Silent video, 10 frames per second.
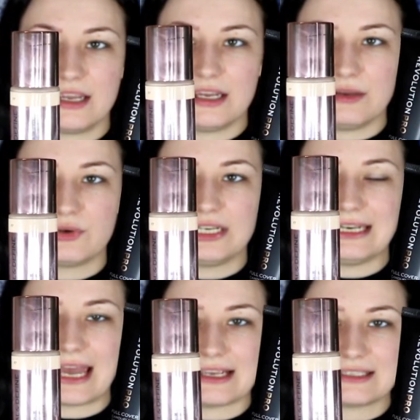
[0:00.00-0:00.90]
a
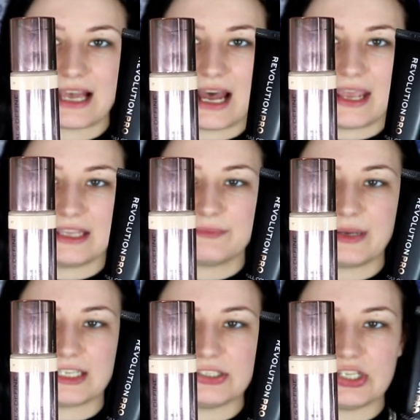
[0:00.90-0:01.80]
really nice high-end
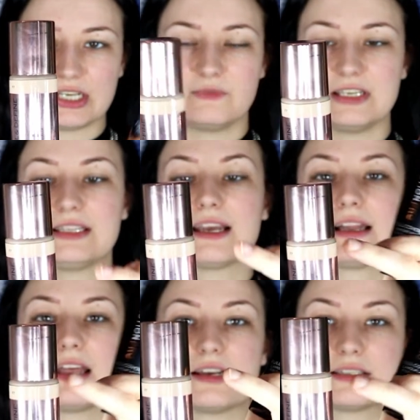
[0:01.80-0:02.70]
packaging with a
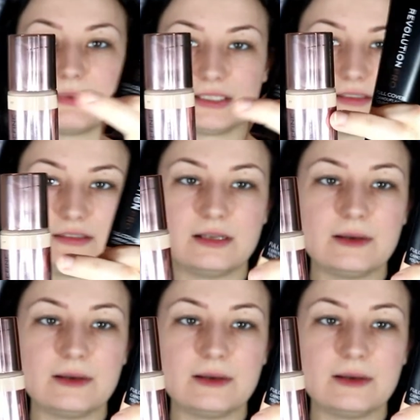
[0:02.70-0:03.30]
glass bottle.